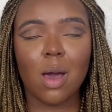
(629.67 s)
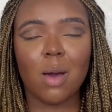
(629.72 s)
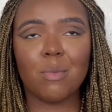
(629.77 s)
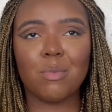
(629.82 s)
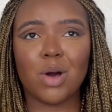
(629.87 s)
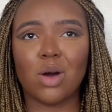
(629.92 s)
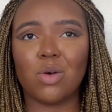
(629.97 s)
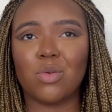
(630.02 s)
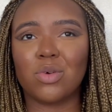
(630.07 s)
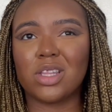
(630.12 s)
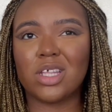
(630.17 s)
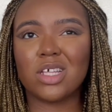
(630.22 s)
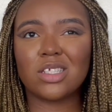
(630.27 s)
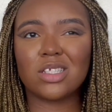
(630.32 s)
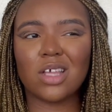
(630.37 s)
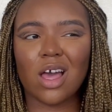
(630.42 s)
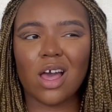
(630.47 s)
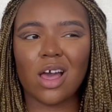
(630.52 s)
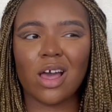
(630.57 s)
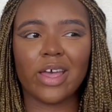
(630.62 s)
But with this,
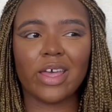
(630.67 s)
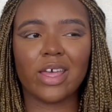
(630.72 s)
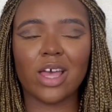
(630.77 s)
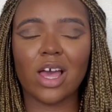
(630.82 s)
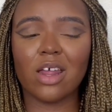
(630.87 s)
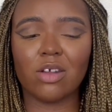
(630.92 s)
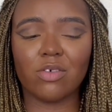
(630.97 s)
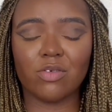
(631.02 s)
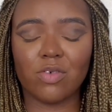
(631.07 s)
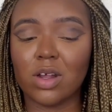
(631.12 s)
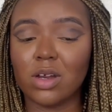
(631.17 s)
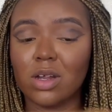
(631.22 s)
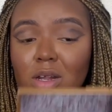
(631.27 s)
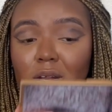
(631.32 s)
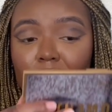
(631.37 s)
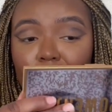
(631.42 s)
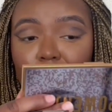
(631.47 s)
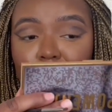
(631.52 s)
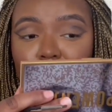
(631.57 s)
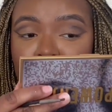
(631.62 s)
I kind of found it a
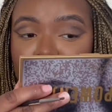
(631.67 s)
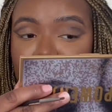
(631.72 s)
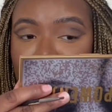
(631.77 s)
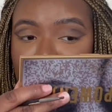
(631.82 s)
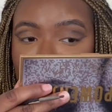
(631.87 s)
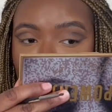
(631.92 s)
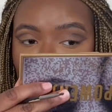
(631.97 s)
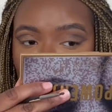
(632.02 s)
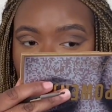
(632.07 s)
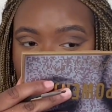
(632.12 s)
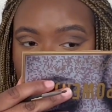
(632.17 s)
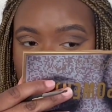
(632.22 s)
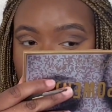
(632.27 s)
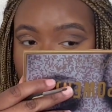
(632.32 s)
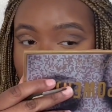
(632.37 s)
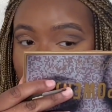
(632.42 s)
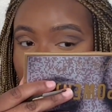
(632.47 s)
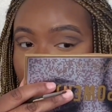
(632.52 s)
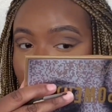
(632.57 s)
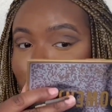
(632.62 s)
little more
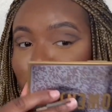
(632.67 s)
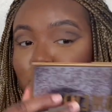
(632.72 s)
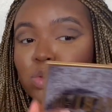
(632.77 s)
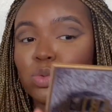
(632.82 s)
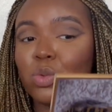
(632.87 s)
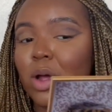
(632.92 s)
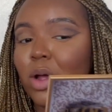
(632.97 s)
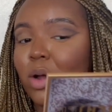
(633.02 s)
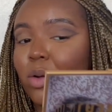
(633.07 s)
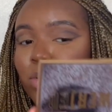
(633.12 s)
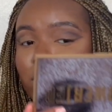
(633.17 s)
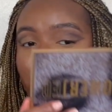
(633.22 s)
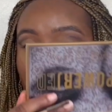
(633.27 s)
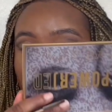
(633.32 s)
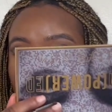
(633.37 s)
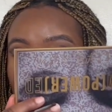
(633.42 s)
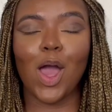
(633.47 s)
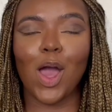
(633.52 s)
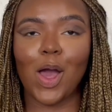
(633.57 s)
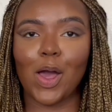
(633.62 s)
difficult to work
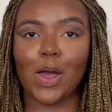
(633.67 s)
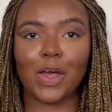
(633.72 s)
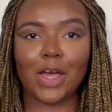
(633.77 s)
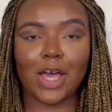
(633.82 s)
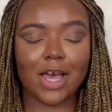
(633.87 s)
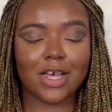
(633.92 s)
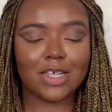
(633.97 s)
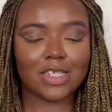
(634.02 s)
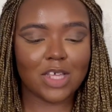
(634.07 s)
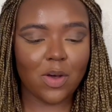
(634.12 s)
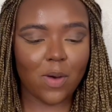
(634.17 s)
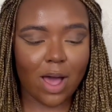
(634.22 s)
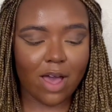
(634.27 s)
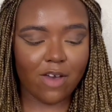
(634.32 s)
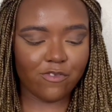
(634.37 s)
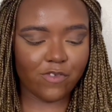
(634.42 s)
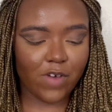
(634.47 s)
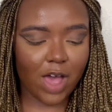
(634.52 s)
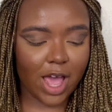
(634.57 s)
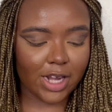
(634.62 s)
with. Okay, so I
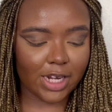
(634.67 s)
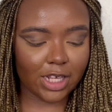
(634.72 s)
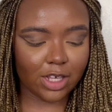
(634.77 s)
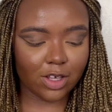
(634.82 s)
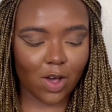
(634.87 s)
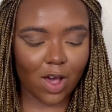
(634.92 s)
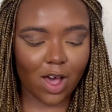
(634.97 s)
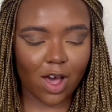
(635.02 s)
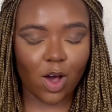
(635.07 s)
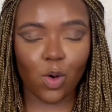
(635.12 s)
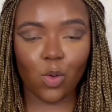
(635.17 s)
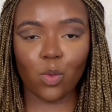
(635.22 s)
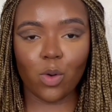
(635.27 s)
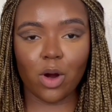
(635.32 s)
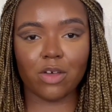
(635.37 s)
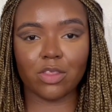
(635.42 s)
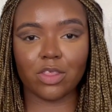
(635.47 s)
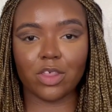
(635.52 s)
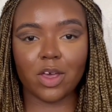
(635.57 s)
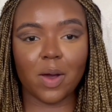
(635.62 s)
finally got
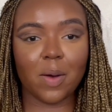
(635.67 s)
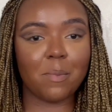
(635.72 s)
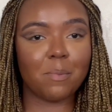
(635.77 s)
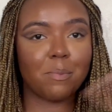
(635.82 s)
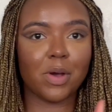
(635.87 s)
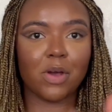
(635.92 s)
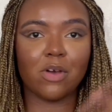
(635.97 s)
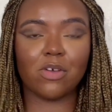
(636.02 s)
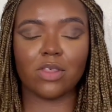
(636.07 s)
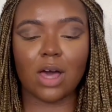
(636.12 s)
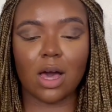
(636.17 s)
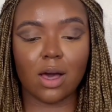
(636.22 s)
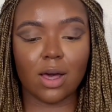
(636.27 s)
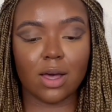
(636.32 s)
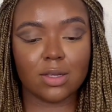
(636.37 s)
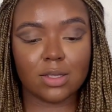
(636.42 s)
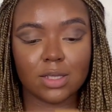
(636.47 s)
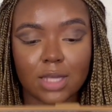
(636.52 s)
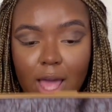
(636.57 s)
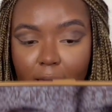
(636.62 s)
worthy on both
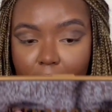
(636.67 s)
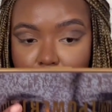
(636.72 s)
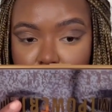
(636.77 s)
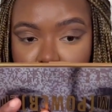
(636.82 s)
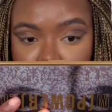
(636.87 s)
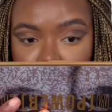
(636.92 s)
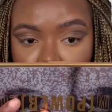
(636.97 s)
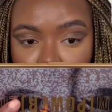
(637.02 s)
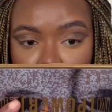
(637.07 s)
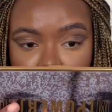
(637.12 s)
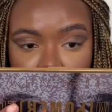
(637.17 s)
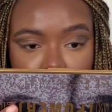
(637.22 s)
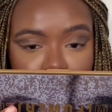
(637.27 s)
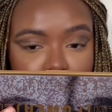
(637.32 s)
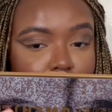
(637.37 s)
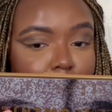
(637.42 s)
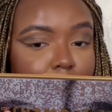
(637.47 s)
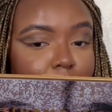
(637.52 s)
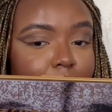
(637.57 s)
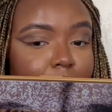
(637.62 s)
eyes, and
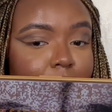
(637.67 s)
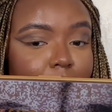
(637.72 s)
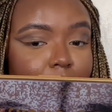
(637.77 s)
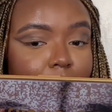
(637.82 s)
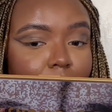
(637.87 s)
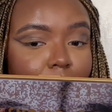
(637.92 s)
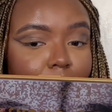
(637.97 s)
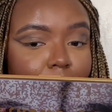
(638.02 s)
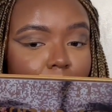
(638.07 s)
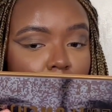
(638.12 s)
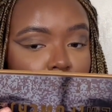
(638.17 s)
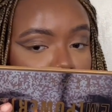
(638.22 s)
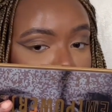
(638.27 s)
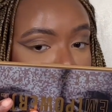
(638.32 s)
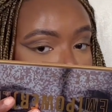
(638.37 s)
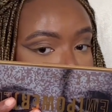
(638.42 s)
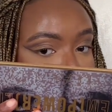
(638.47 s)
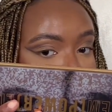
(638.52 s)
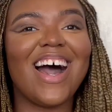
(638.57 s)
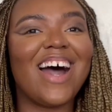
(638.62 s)
honestly,
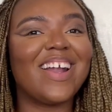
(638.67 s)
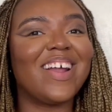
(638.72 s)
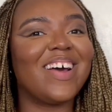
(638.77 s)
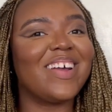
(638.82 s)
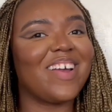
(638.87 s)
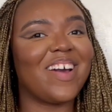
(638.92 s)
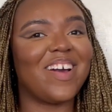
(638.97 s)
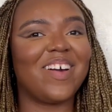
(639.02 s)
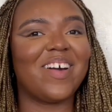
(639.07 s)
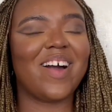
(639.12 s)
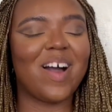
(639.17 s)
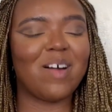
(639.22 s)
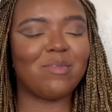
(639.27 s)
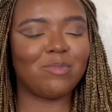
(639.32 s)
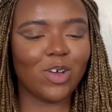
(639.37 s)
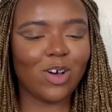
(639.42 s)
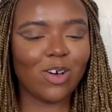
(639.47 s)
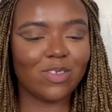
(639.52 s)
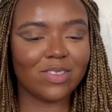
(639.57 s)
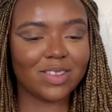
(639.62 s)
I don't know, I'm
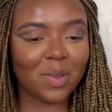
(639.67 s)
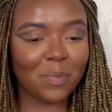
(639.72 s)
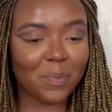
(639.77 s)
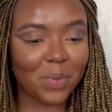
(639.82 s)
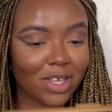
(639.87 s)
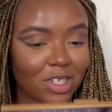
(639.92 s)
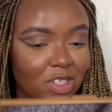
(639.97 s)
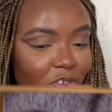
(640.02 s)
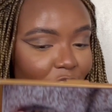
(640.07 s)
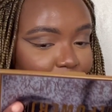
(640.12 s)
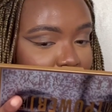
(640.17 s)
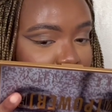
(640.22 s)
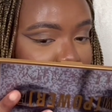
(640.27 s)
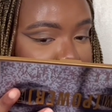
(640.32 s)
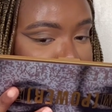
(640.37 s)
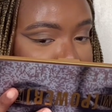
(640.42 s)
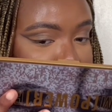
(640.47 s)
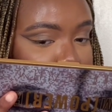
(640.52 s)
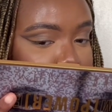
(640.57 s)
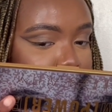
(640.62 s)
not the biggest
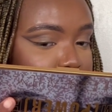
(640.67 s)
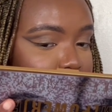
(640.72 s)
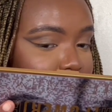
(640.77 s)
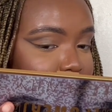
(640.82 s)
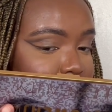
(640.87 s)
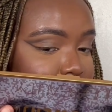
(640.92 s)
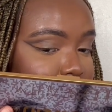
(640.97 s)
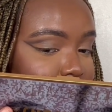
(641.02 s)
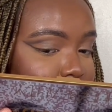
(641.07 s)
fan of